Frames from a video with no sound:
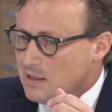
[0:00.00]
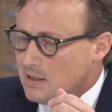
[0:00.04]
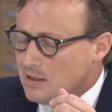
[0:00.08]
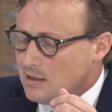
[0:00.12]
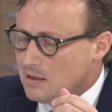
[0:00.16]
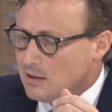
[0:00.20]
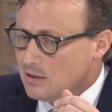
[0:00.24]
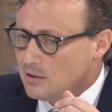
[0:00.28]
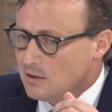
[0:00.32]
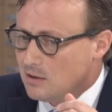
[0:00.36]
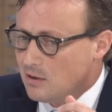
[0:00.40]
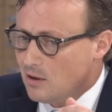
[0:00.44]

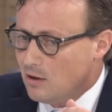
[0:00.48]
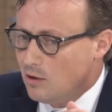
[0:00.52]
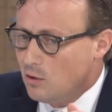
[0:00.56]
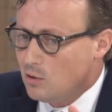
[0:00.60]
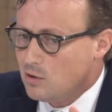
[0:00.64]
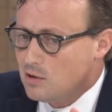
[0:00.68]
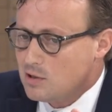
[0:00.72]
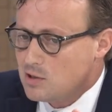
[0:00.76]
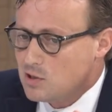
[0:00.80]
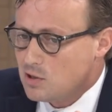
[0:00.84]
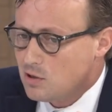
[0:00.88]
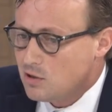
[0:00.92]
under the
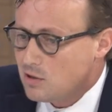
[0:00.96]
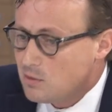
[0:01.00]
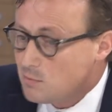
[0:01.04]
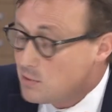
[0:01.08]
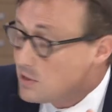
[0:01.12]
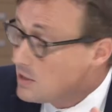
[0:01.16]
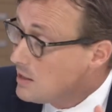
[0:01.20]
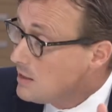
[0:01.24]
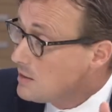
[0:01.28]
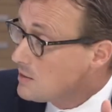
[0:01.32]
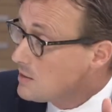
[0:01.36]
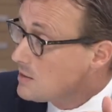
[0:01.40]
local
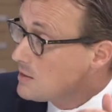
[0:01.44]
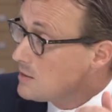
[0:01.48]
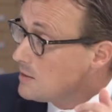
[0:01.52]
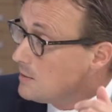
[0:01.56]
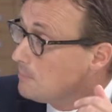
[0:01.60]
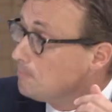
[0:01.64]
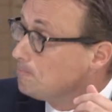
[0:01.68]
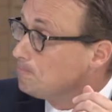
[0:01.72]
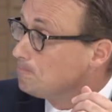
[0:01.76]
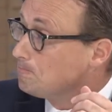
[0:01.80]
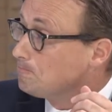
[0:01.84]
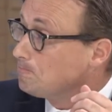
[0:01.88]
circumstances.
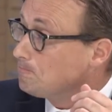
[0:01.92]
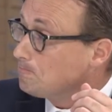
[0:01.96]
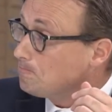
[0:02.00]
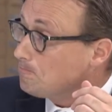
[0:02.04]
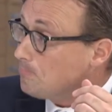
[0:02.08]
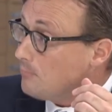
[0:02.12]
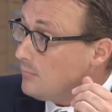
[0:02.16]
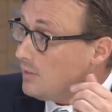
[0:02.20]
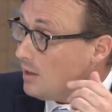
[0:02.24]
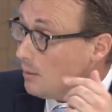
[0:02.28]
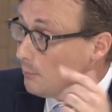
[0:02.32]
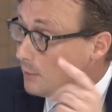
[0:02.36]

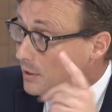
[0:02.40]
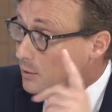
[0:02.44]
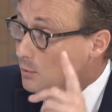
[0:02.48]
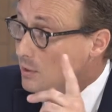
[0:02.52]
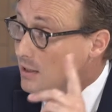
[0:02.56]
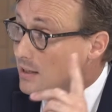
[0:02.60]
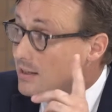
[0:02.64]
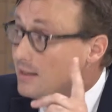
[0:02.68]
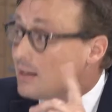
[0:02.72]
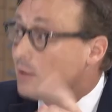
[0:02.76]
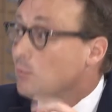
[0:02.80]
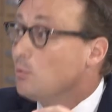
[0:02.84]
But
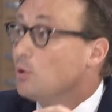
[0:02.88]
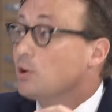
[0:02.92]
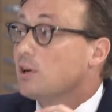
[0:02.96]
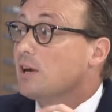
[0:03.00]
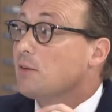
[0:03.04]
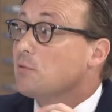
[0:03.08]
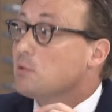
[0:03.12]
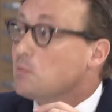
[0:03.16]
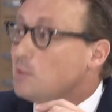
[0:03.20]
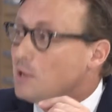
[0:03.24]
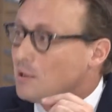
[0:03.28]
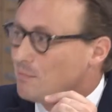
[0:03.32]
really, it can work
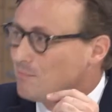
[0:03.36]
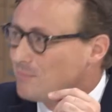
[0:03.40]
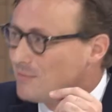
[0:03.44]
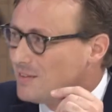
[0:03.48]
everywhere.